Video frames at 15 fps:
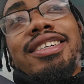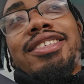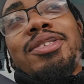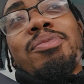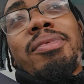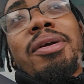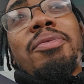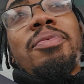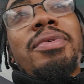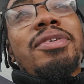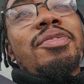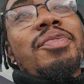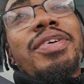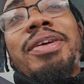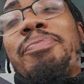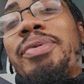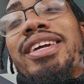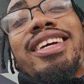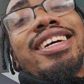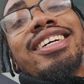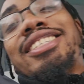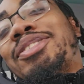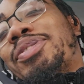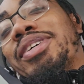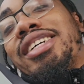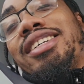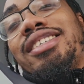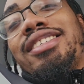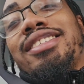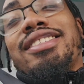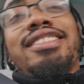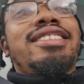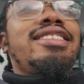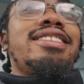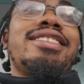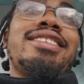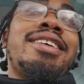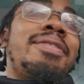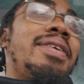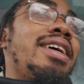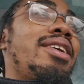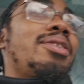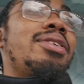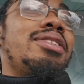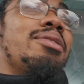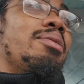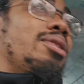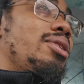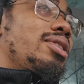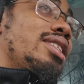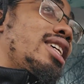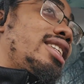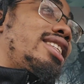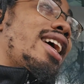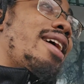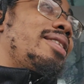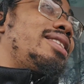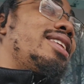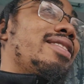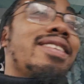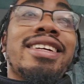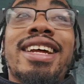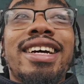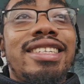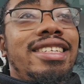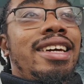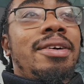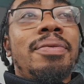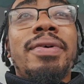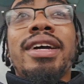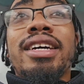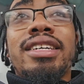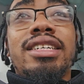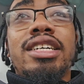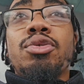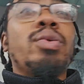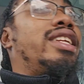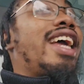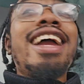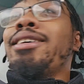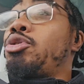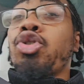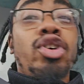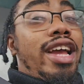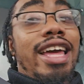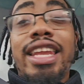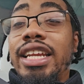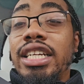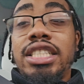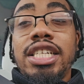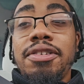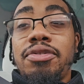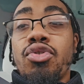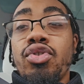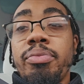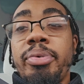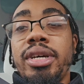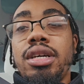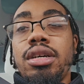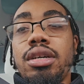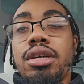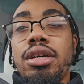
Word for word: So maybe we could repeat history. I mean, on some losing championship the next year win. Because we damn sure can't let the Chiefs 3P.